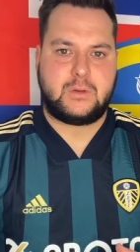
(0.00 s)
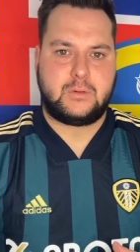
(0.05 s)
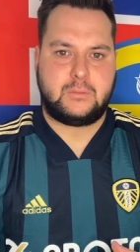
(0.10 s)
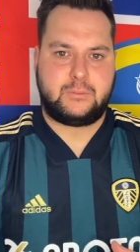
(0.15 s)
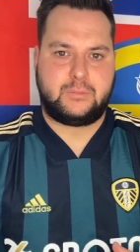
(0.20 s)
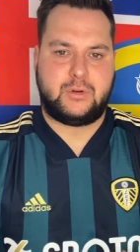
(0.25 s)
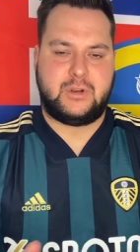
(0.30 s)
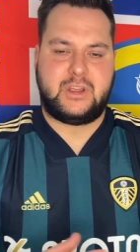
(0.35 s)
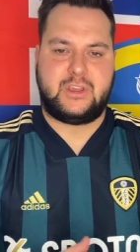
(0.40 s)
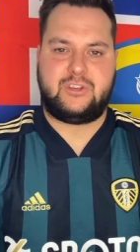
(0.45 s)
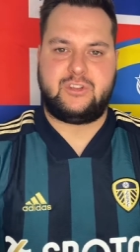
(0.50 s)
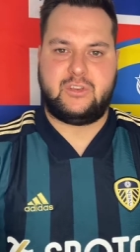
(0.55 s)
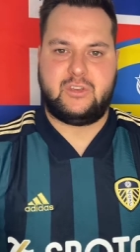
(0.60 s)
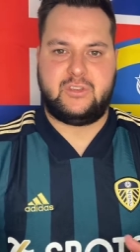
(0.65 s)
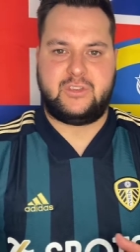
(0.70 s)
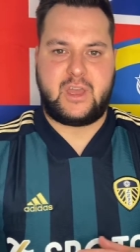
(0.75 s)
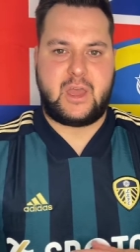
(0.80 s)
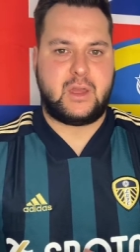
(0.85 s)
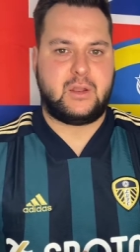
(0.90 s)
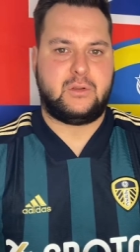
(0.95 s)

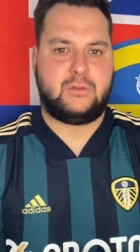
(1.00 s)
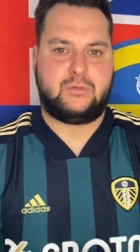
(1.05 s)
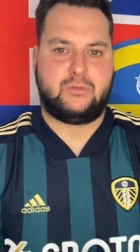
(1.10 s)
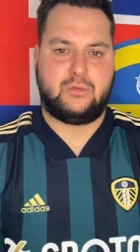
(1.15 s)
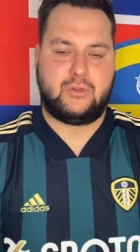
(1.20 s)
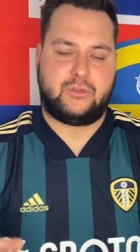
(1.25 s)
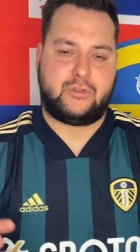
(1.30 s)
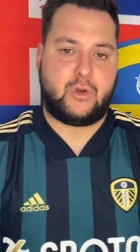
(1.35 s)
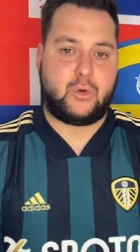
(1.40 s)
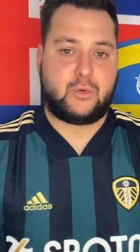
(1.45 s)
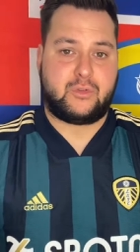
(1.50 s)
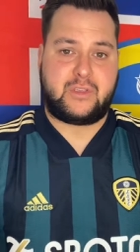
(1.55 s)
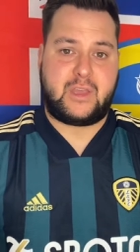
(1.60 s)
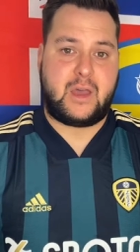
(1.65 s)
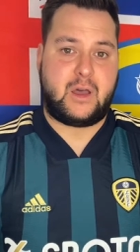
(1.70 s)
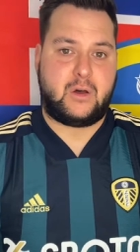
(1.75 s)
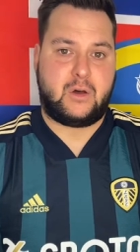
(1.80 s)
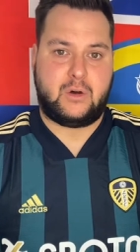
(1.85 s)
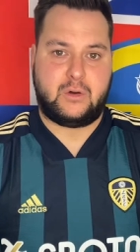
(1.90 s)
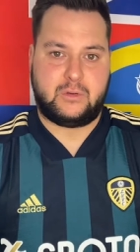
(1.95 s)
predictions and results
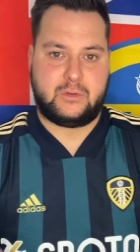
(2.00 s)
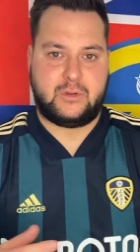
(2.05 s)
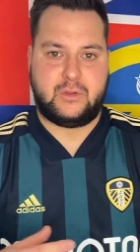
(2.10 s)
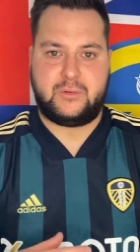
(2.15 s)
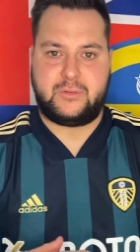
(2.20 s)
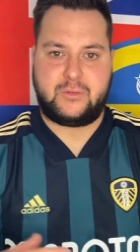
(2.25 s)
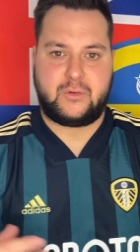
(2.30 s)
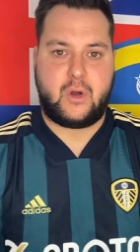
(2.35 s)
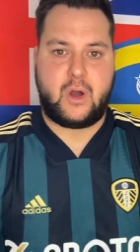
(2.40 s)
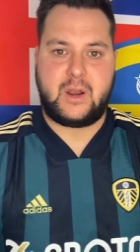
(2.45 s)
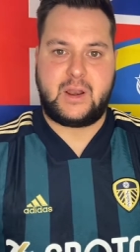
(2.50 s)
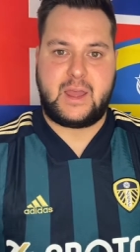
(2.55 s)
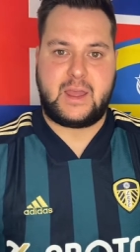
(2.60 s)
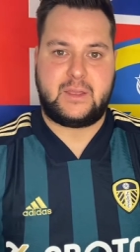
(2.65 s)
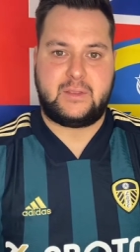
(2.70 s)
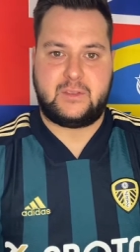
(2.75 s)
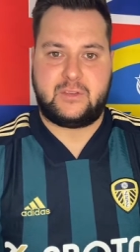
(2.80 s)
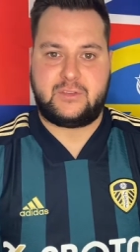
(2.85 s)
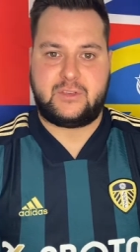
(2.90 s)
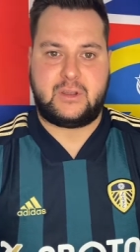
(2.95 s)
out on the Friday
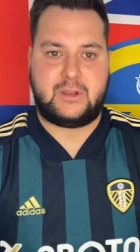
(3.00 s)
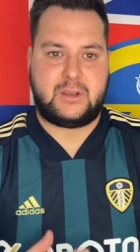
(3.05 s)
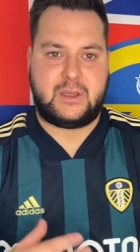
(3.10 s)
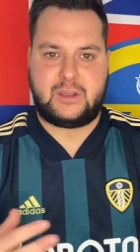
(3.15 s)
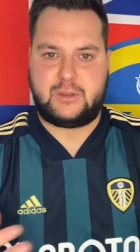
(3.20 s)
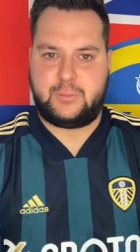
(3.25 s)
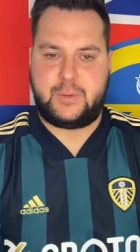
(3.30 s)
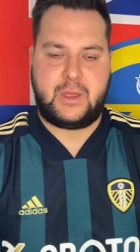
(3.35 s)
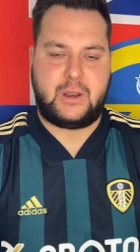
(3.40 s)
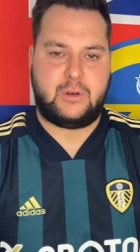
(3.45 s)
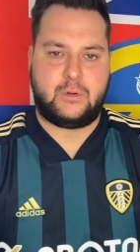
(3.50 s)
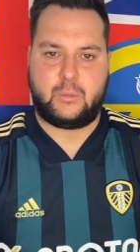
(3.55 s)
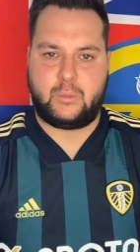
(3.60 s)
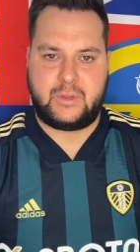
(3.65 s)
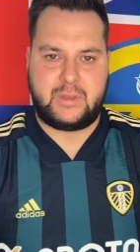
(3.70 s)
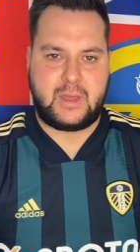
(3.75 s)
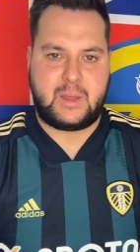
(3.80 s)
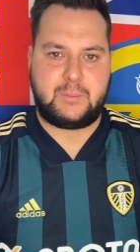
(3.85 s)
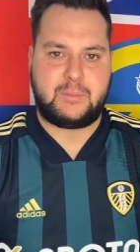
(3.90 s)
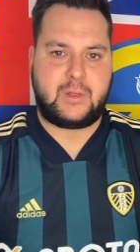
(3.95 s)
and the Sunday, depending on
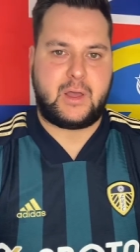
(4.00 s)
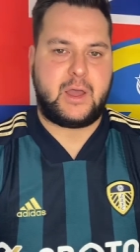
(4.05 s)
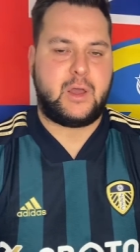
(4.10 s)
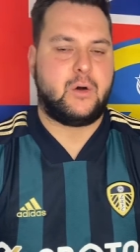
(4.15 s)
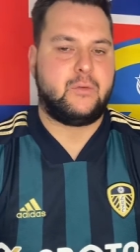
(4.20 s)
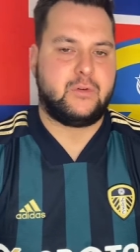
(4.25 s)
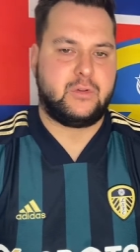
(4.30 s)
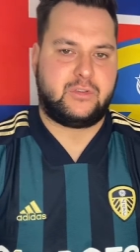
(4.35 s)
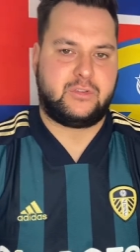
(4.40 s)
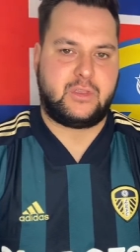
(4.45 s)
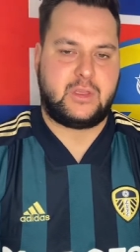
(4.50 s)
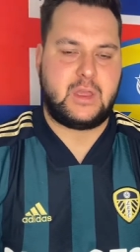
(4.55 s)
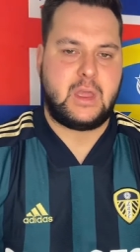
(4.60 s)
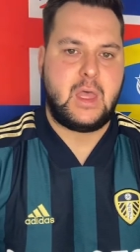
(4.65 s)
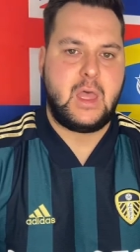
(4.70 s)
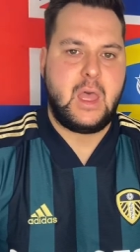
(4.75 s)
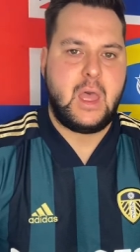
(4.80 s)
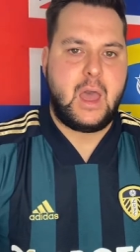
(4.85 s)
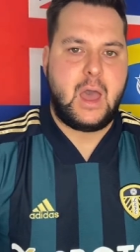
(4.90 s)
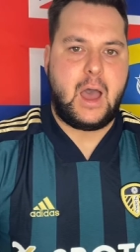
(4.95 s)
when they play, obviously.
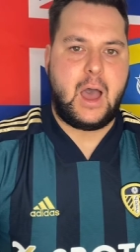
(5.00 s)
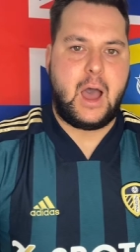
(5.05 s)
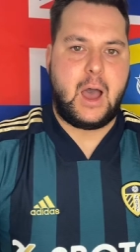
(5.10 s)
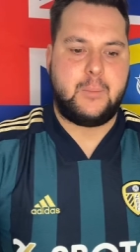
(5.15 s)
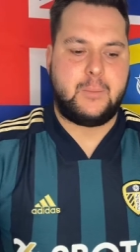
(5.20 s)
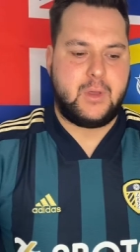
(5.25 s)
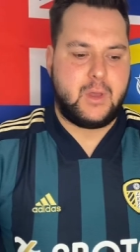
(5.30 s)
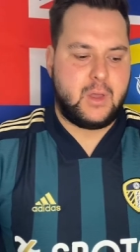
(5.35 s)
Bear